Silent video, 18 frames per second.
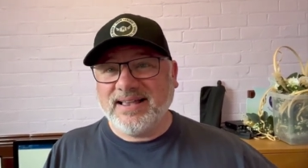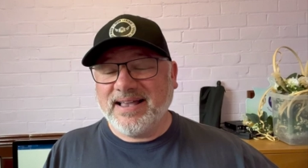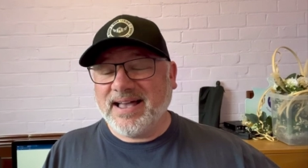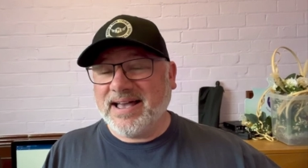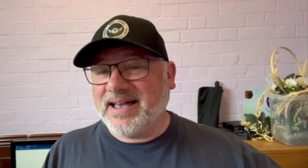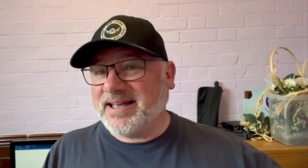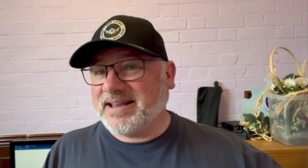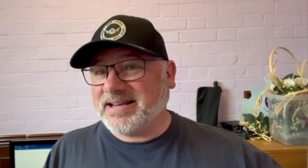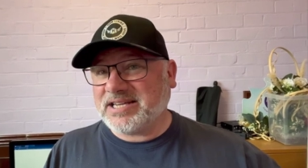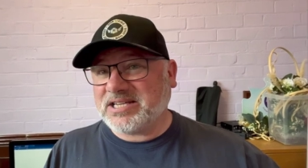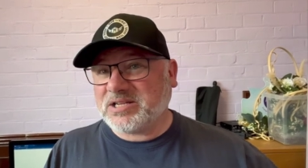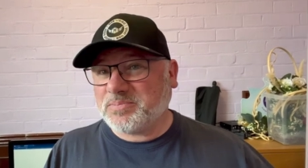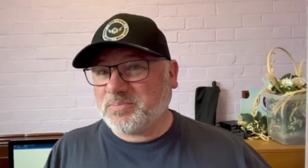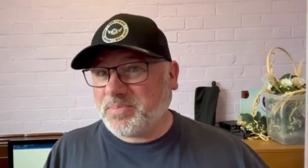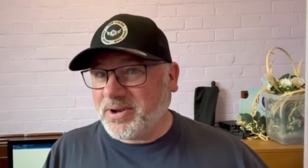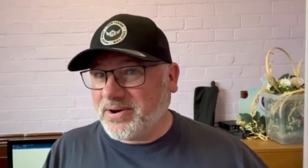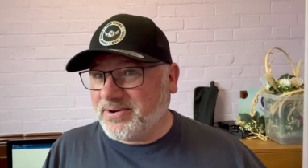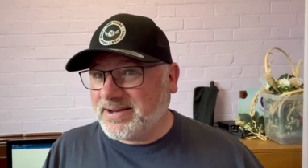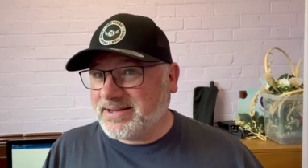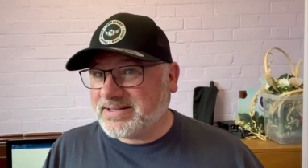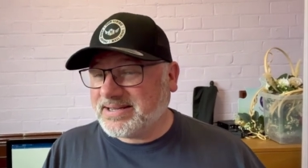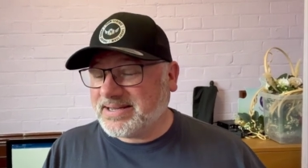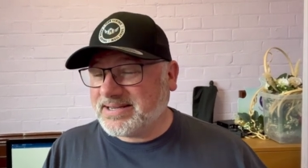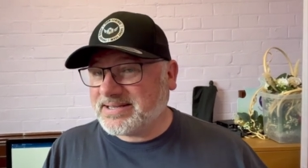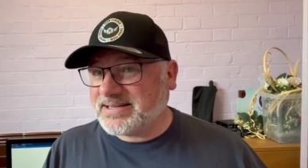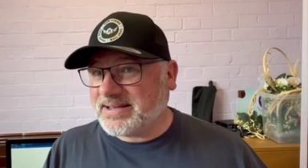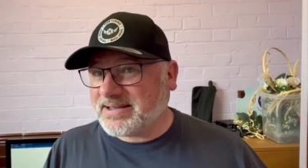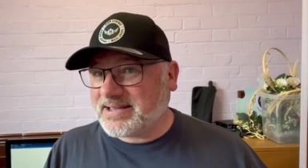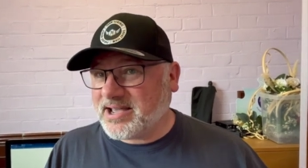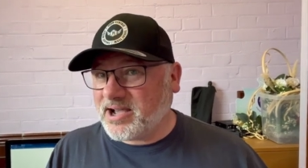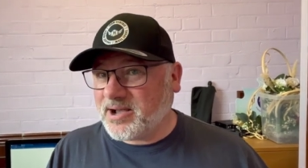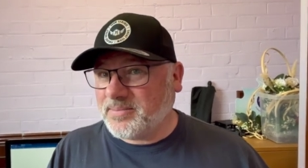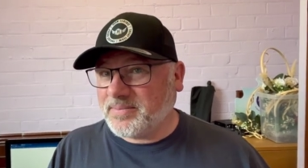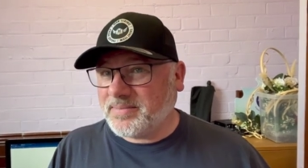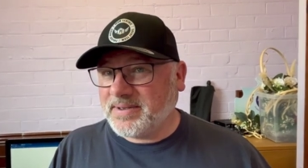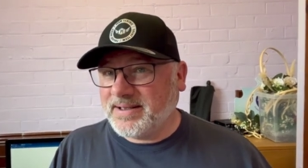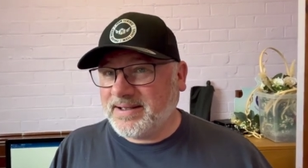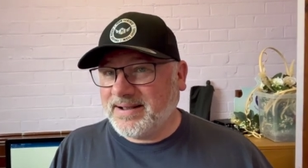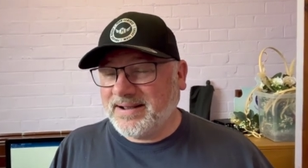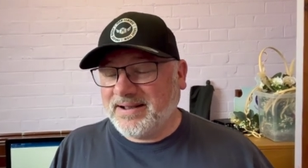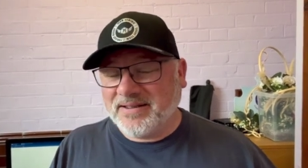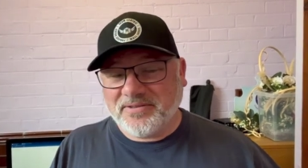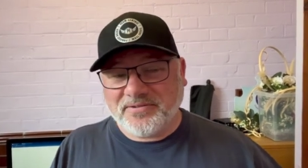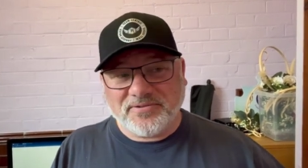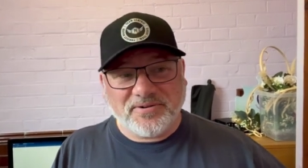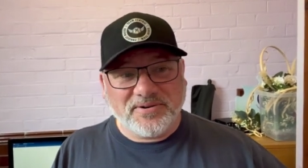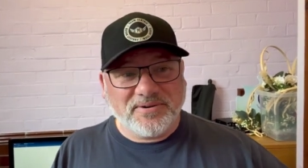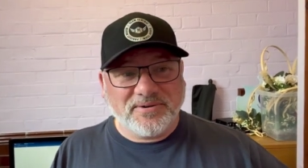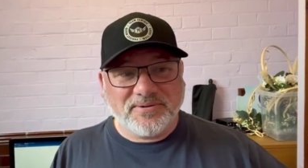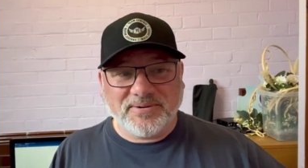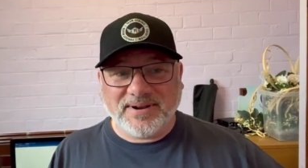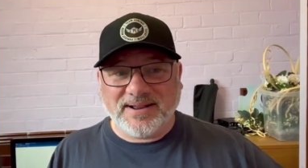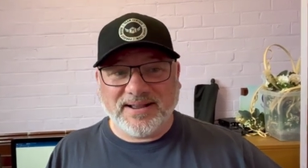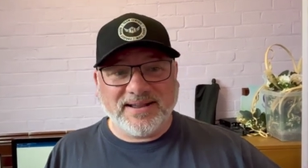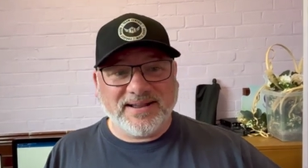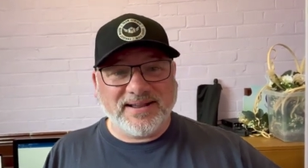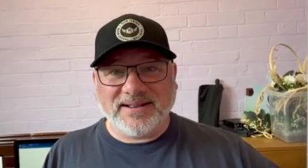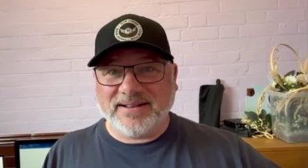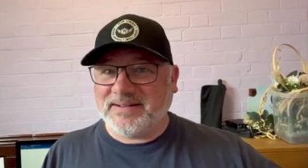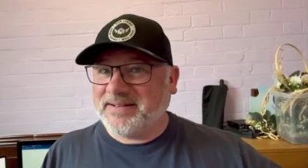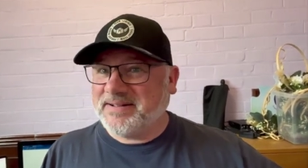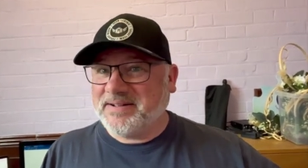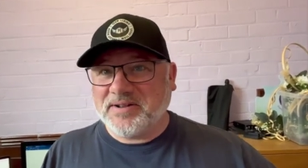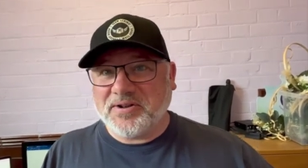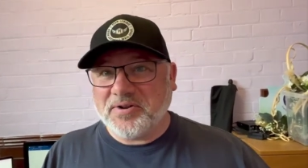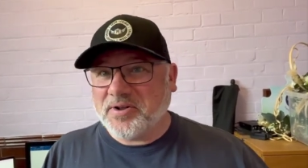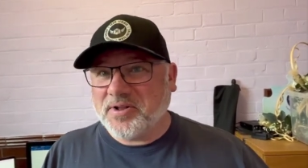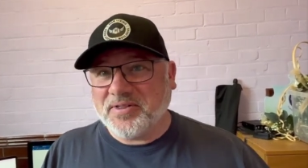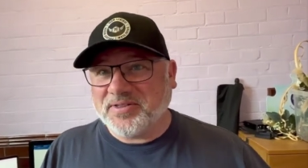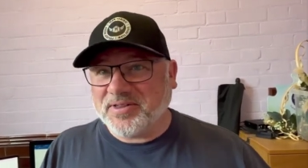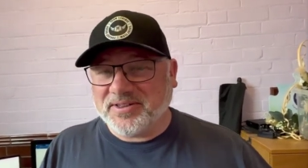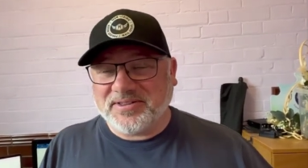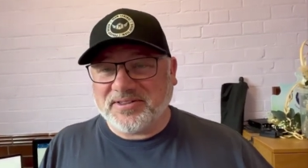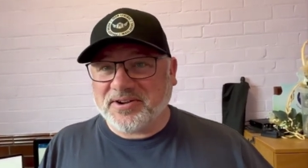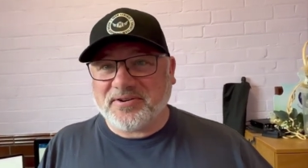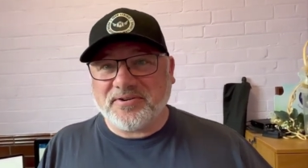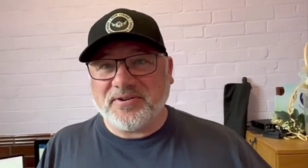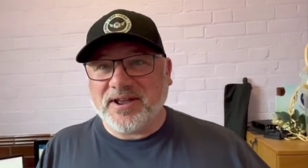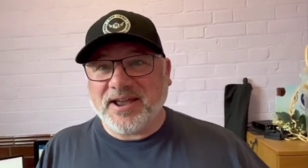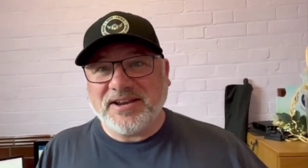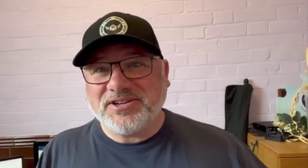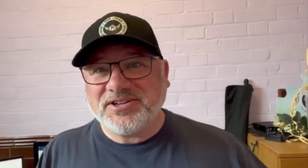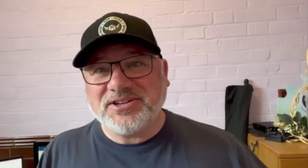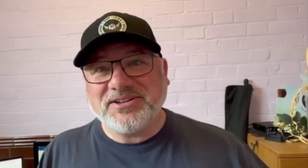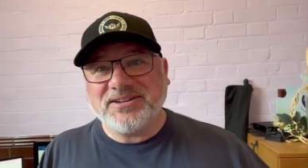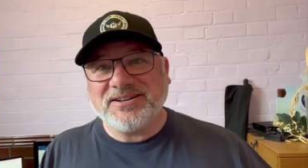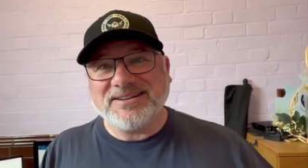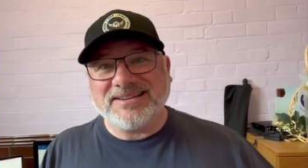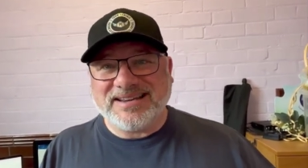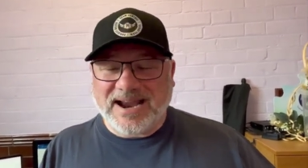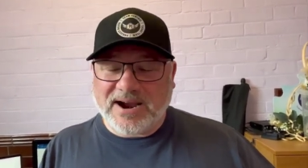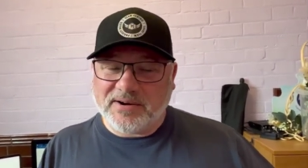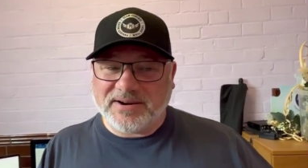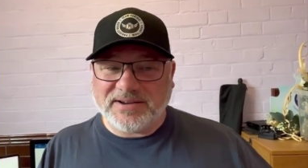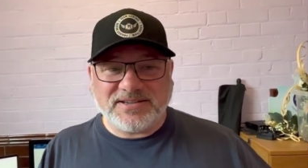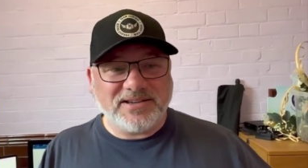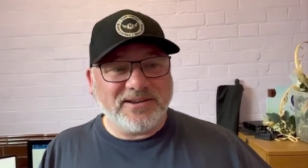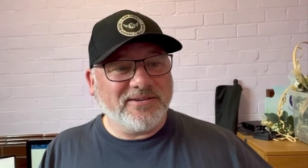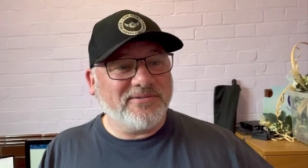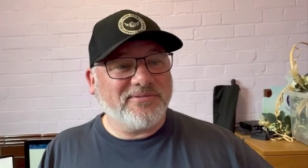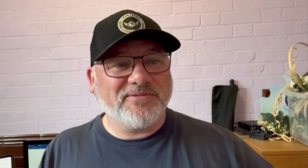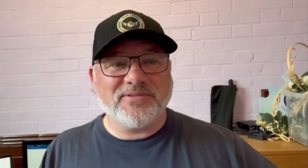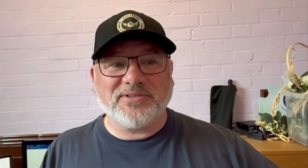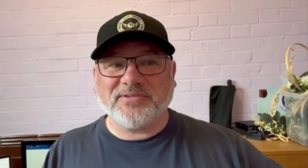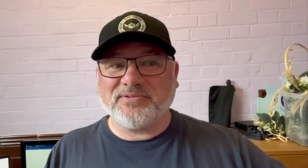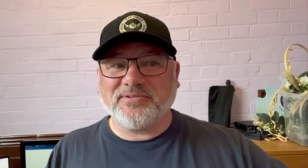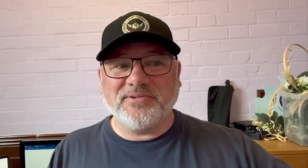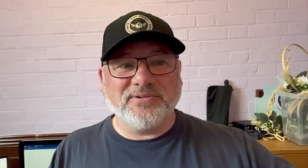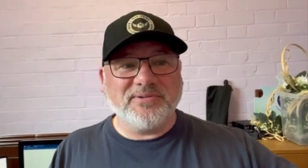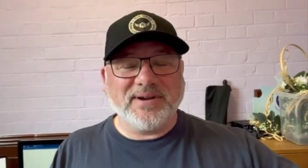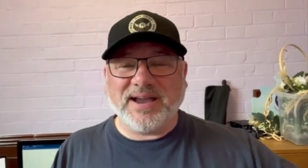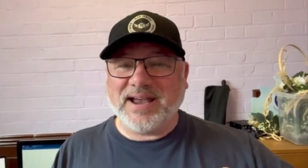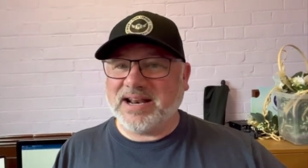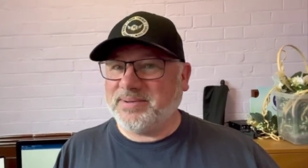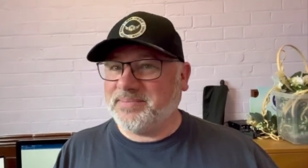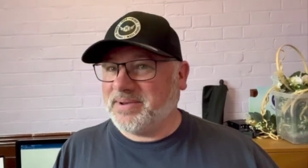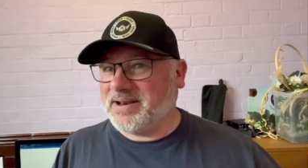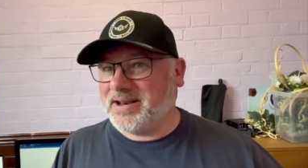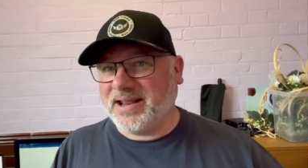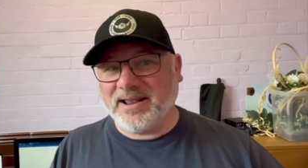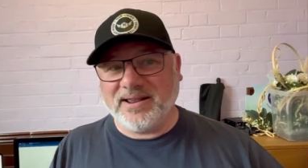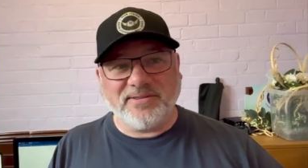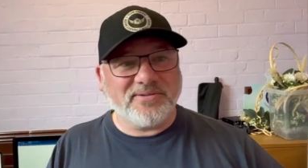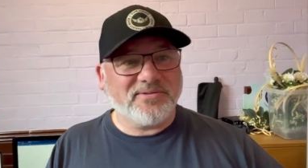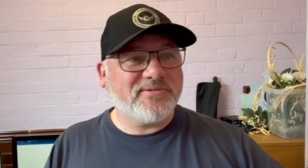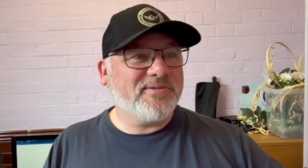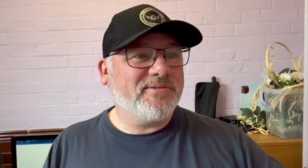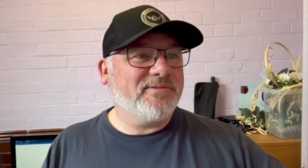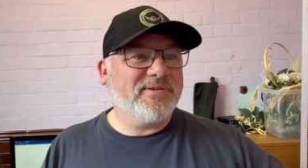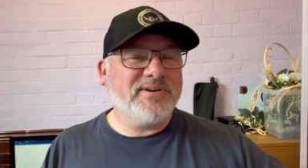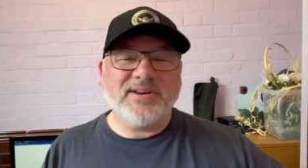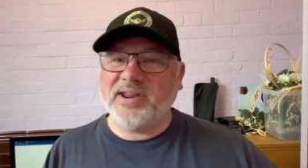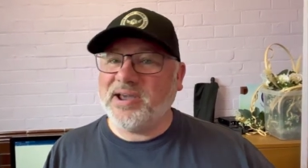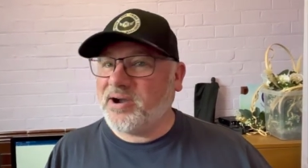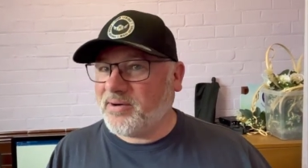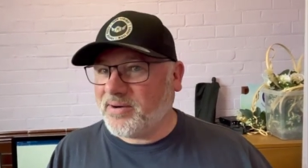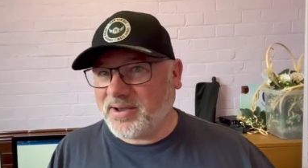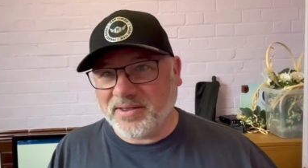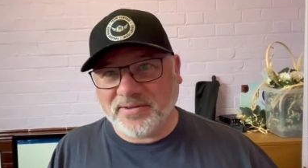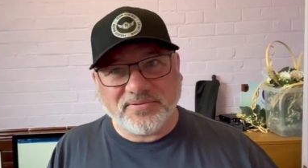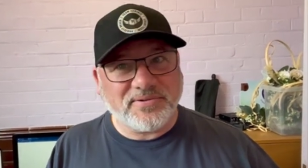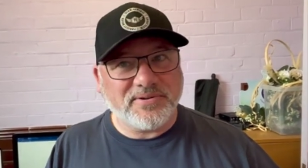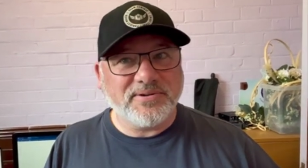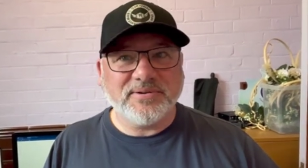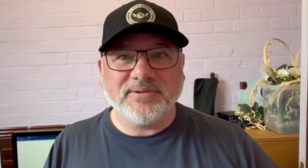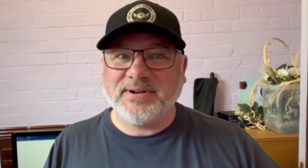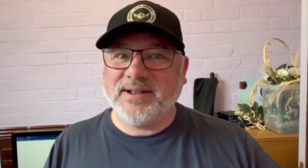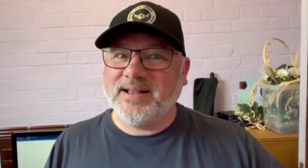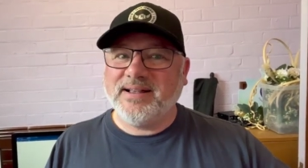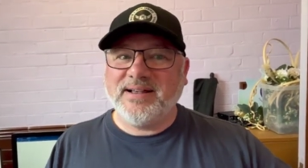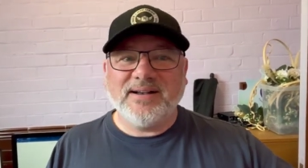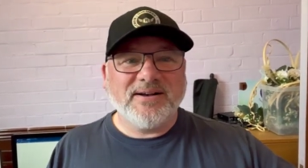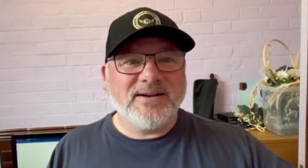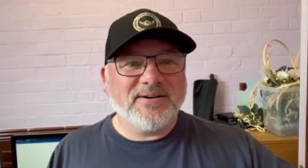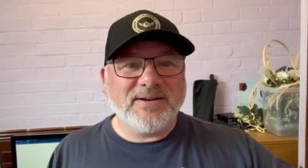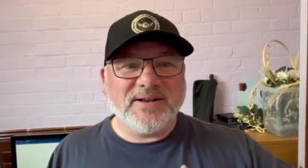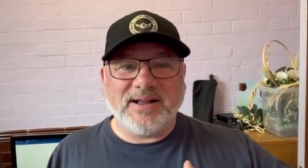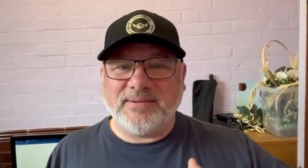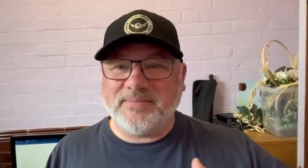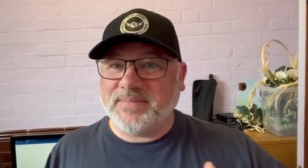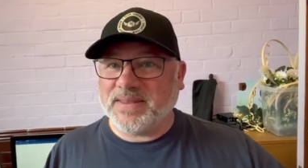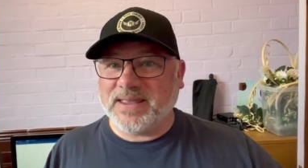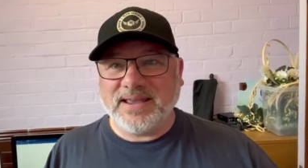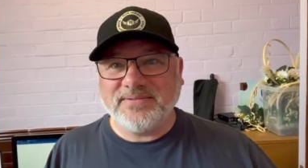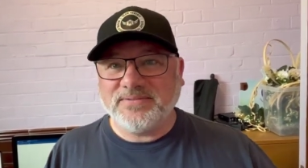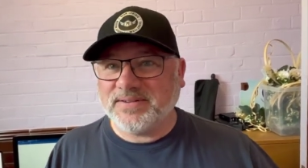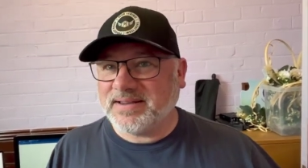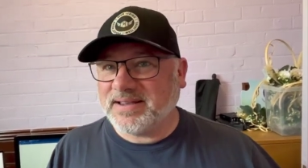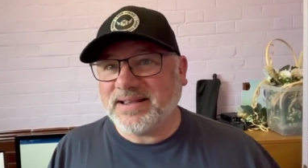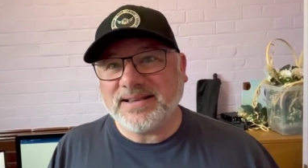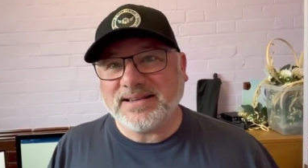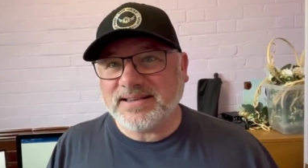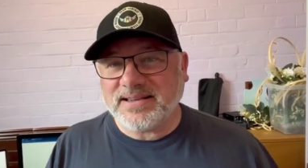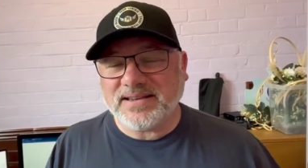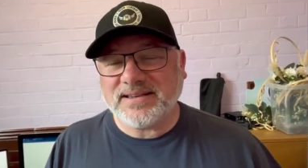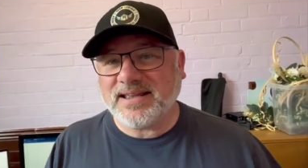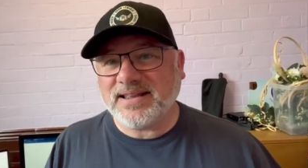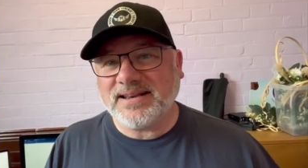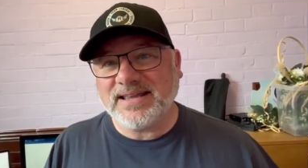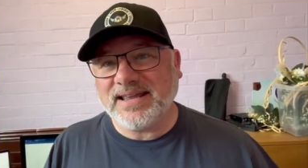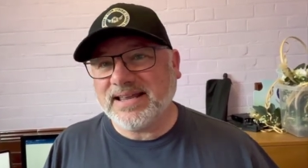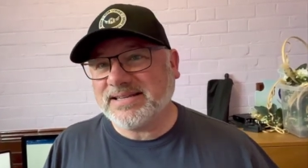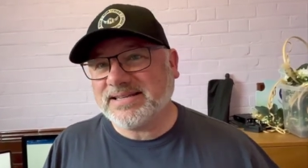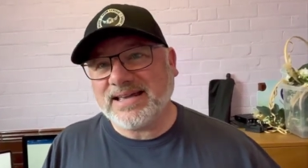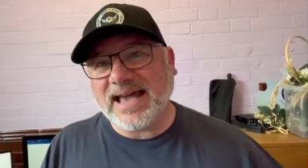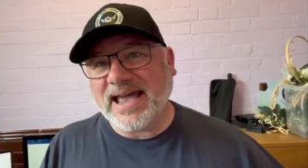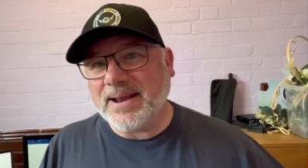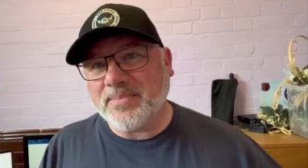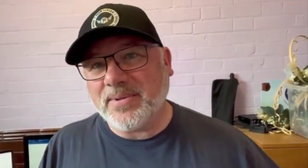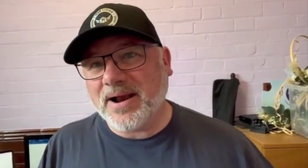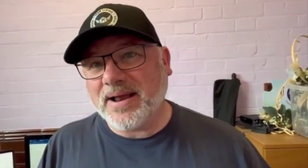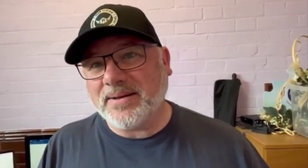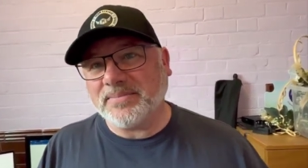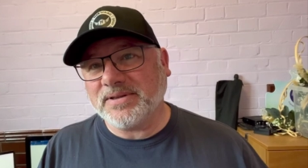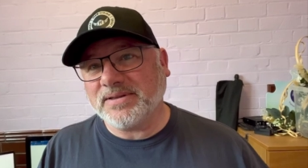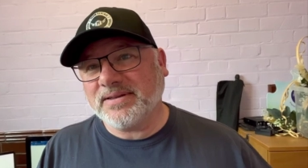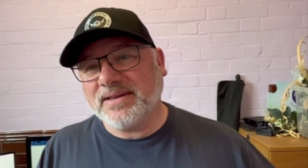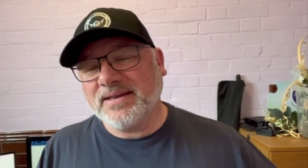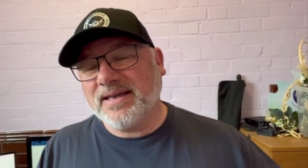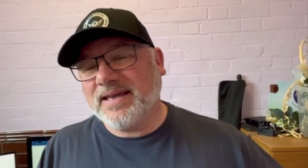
and experiences that come through uh, the, the creation narrative through Adam and Eve through Noah through um, even uh, getting into Abraham and